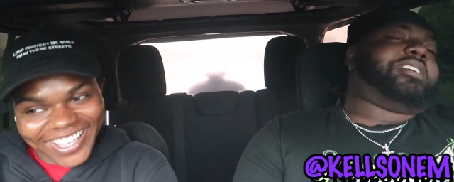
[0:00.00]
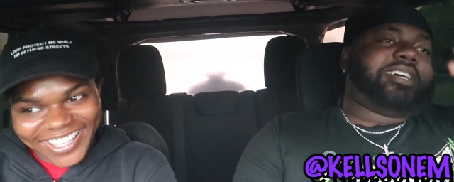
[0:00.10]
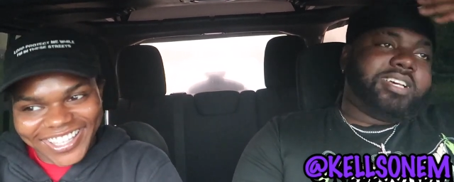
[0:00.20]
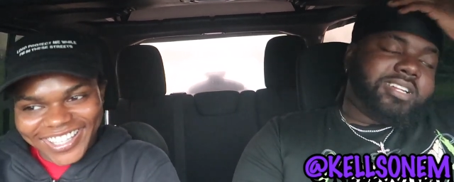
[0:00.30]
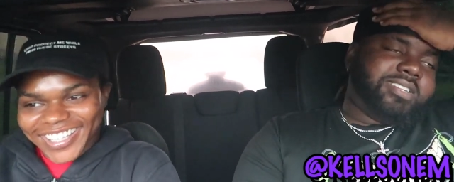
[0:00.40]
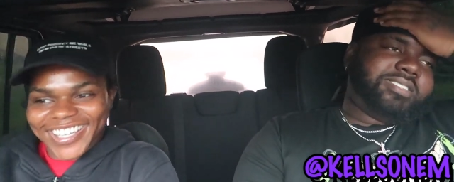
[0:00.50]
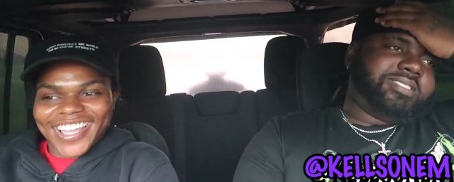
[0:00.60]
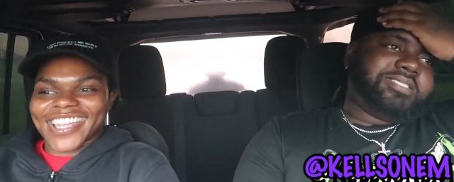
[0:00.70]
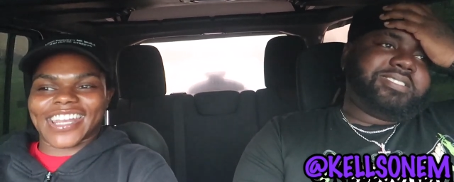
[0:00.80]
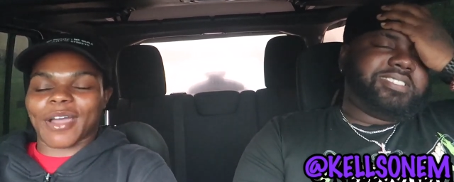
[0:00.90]
Speaker 1: God.
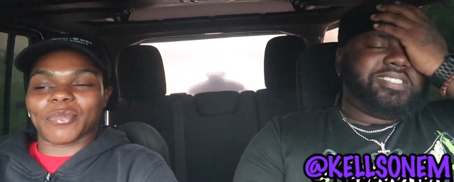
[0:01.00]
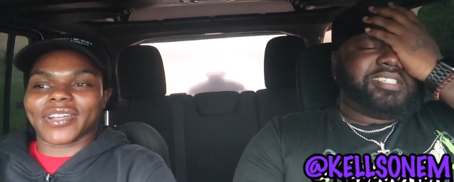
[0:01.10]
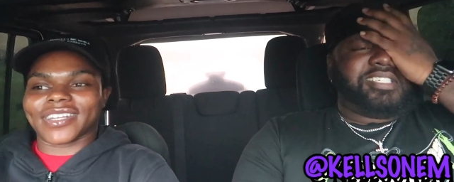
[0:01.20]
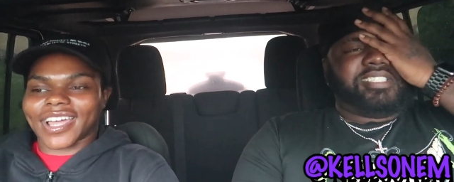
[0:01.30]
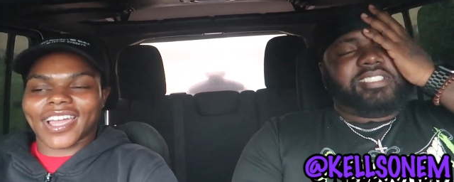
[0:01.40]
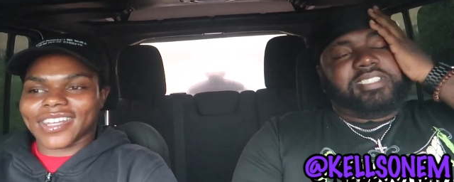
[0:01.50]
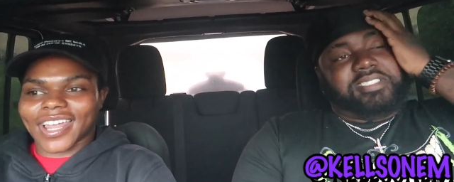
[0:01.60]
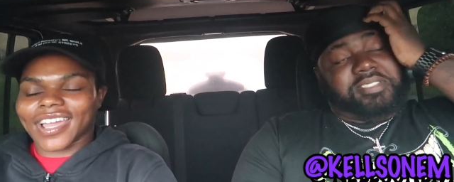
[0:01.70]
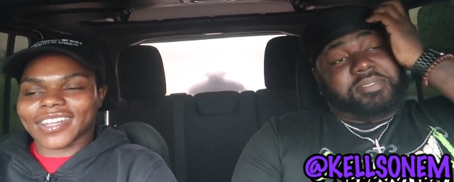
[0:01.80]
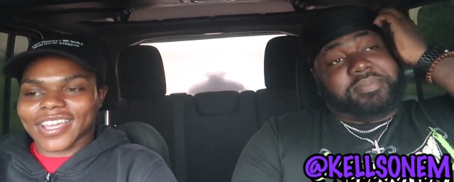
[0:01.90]

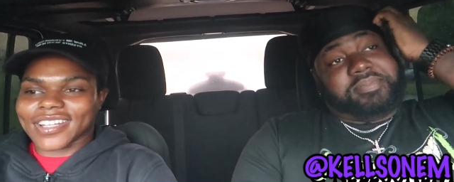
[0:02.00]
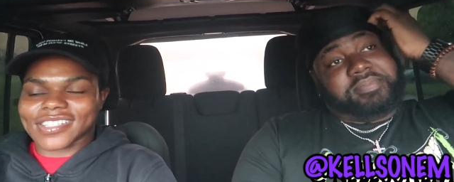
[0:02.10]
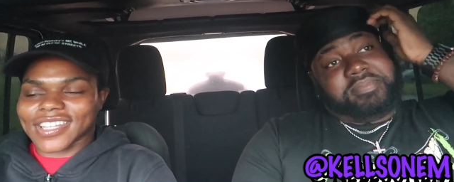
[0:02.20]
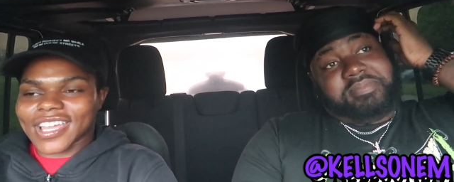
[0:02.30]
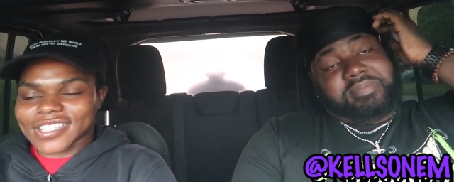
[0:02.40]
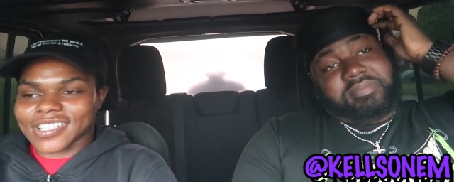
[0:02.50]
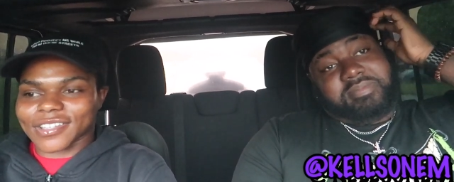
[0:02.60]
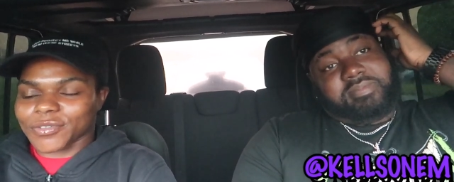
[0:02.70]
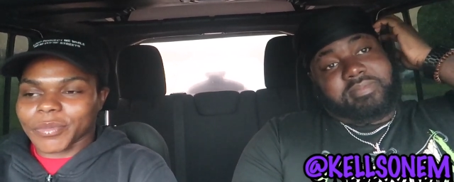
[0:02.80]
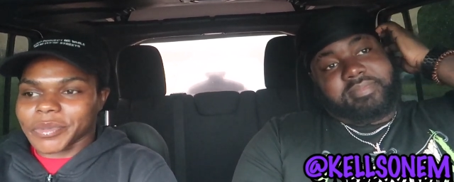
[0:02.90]
9.99 out of 10, actually,
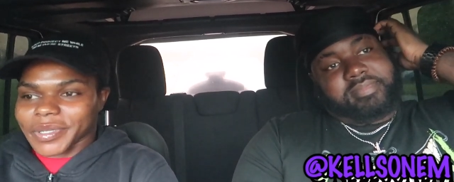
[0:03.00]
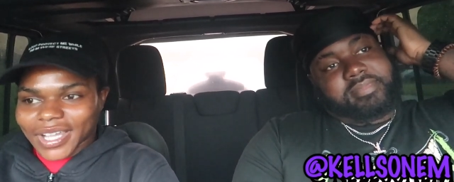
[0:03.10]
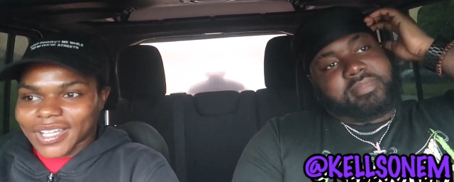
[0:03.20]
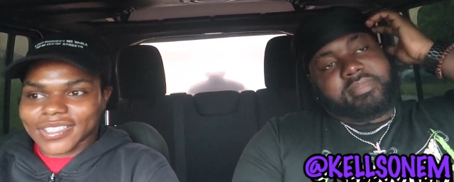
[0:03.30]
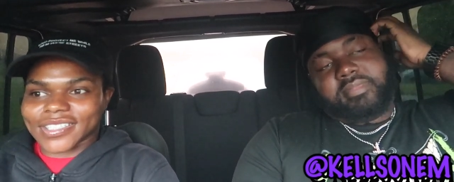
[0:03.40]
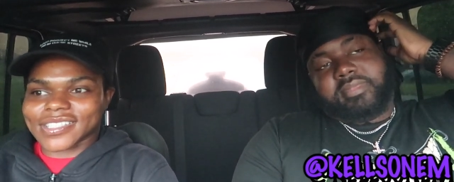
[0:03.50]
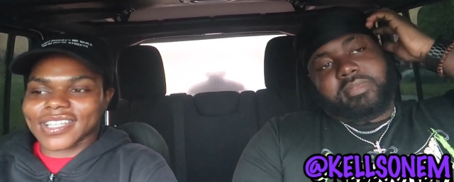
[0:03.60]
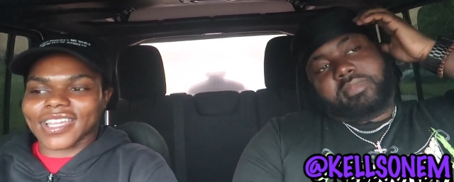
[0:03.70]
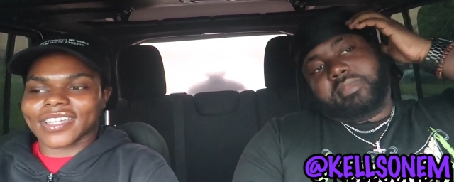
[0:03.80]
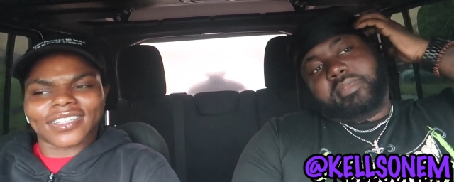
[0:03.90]
if you want me to be honest.
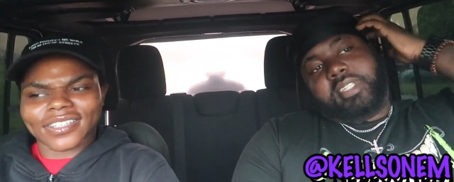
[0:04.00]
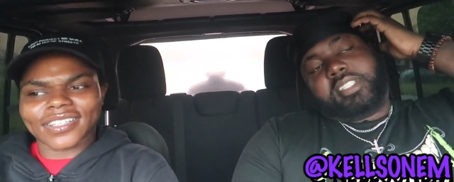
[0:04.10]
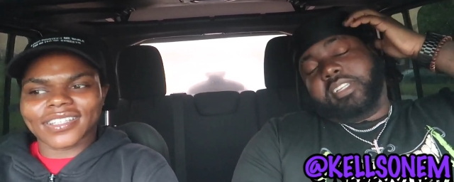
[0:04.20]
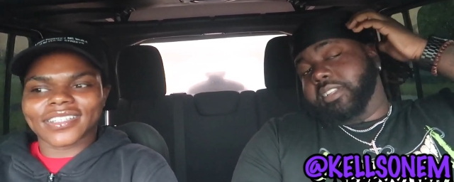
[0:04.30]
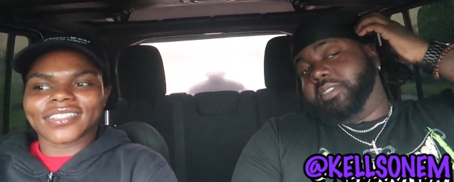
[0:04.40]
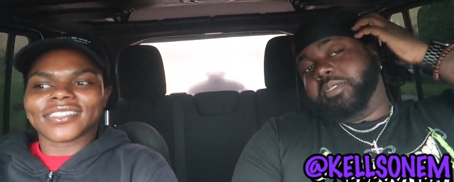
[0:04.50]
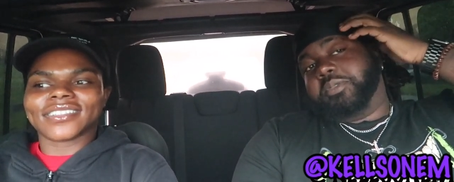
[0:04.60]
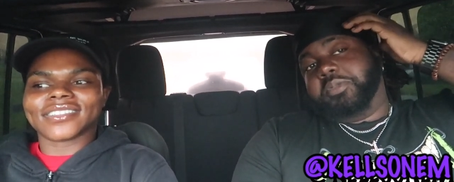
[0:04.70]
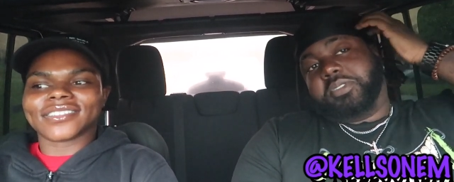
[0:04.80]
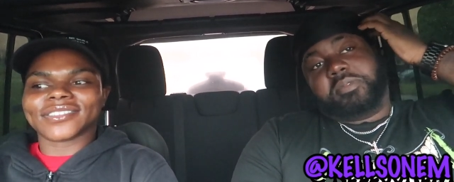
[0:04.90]
Like.
Speaker 2: That sounds like
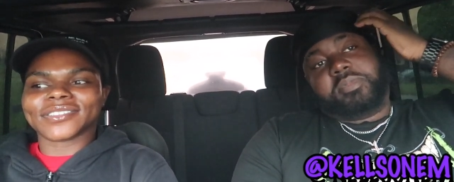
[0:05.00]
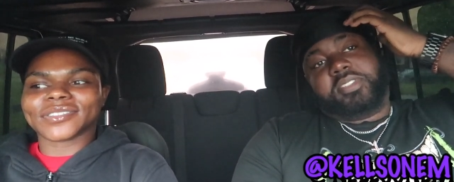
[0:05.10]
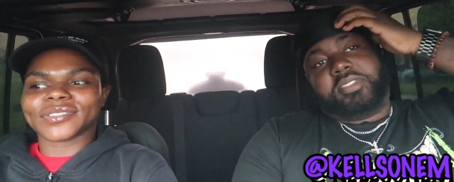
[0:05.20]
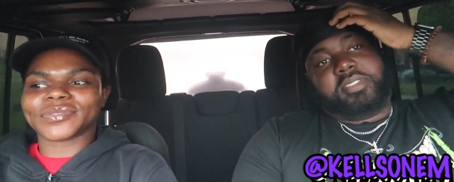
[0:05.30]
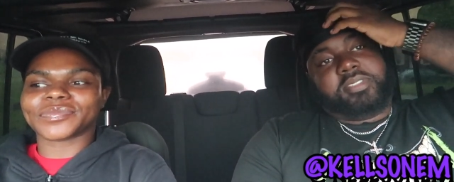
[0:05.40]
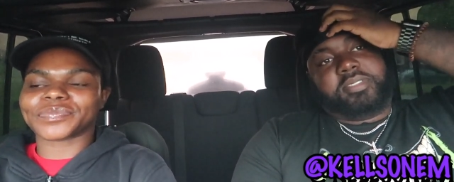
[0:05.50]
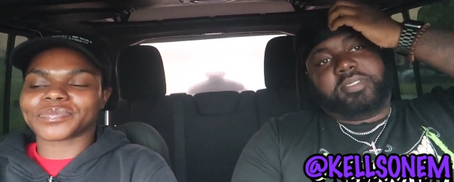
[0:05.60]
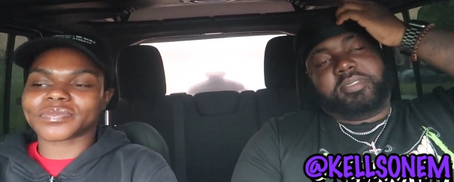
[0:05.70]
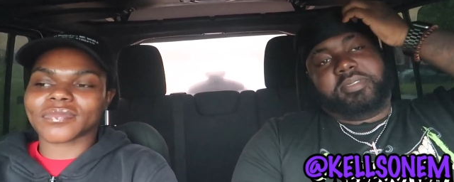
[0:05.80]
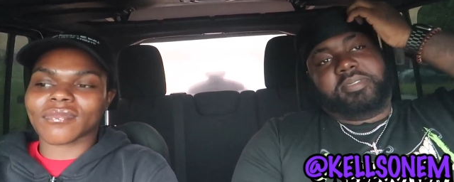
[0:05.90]
delusion to me.
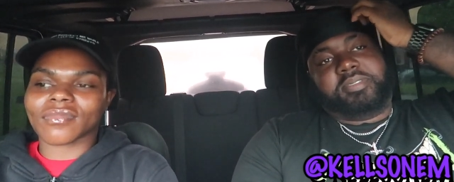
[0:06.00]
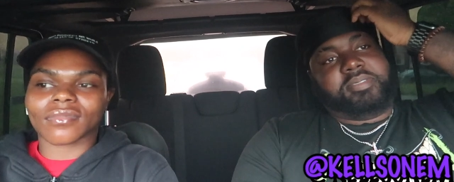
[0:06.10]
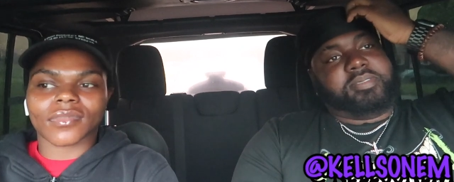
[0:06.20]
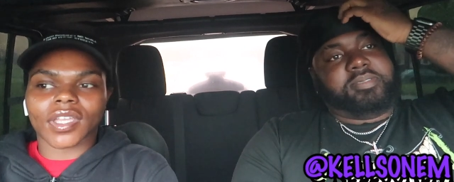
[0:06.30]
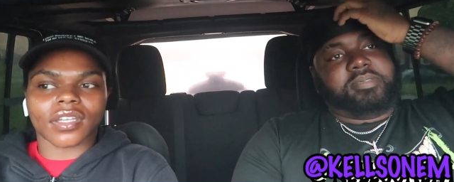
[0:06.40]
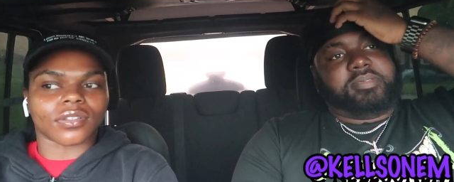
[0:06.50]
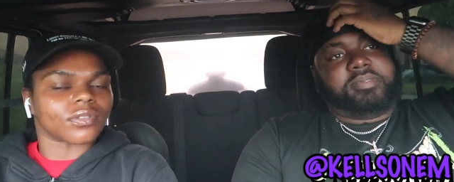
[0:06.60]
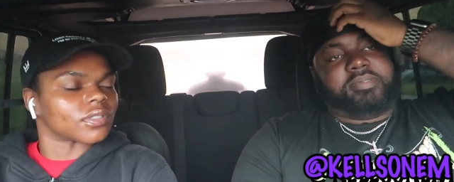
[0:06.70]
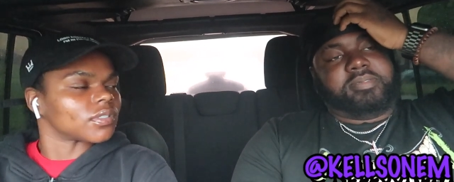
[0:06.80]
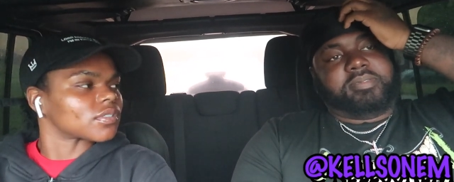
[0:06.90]
Speaker 1: Yeah, you're
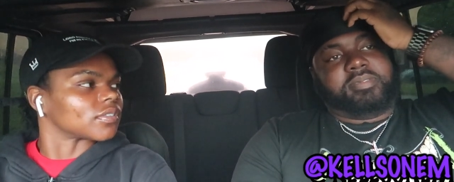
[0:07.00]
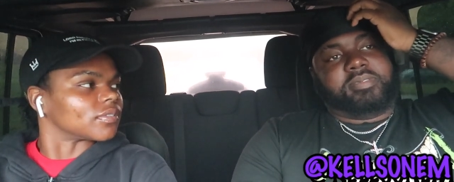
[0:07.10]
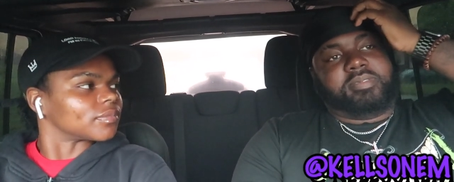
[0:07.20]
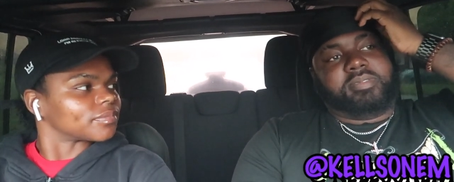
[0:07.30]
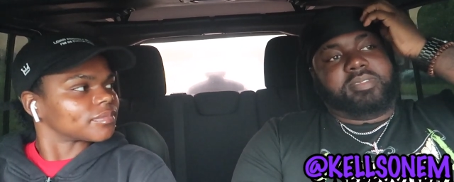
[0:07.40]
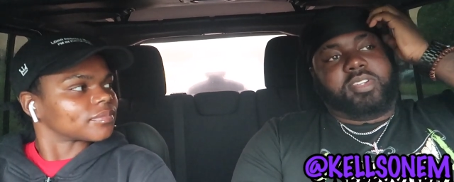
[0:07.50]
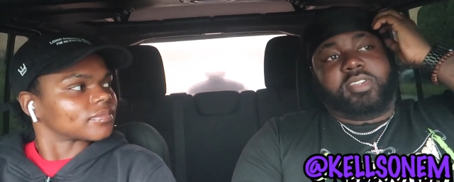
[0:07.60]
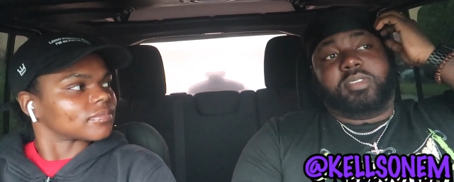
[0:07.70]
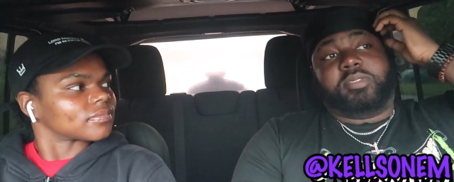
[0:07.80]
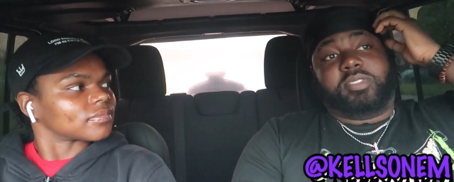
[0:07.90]
delusional.
Speaker 2: No,
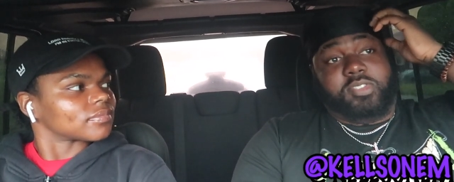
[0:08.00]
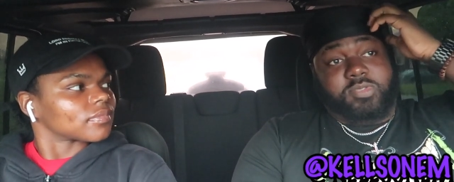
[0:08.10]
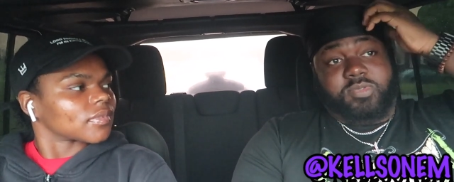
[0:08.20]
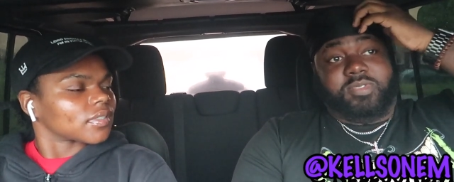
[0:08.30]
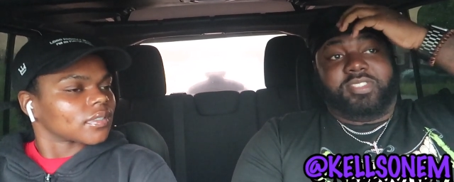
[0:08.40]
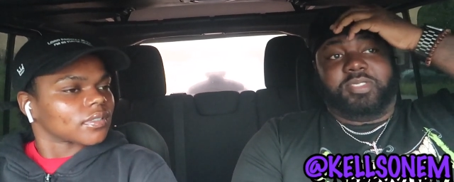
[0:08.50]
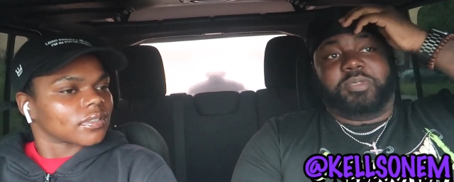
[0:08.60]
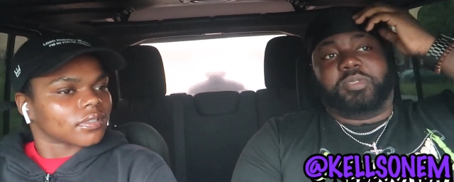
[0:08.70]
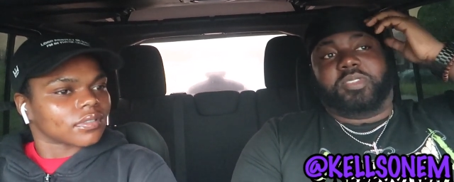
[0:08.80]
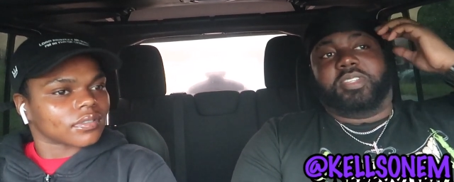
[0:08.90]
no, you is
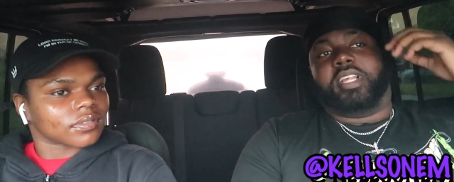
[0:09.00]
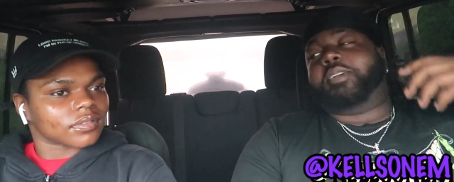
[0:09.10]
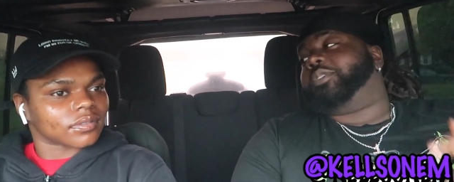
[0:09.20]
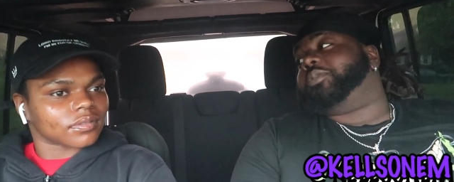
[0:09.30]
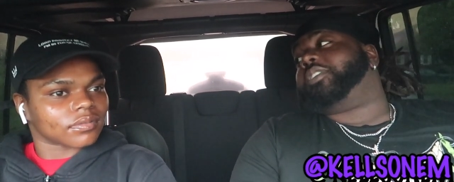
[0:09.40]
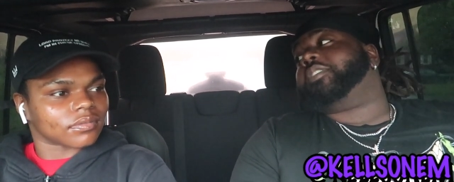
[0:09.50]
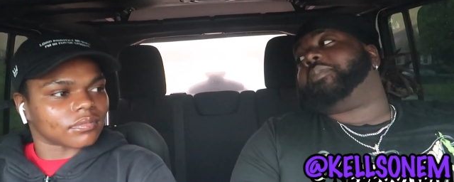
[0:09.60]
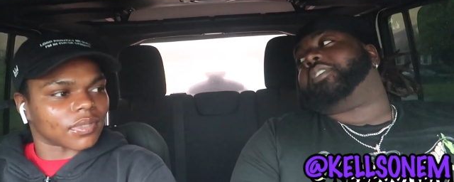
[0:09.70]
delusional. Like, what you talking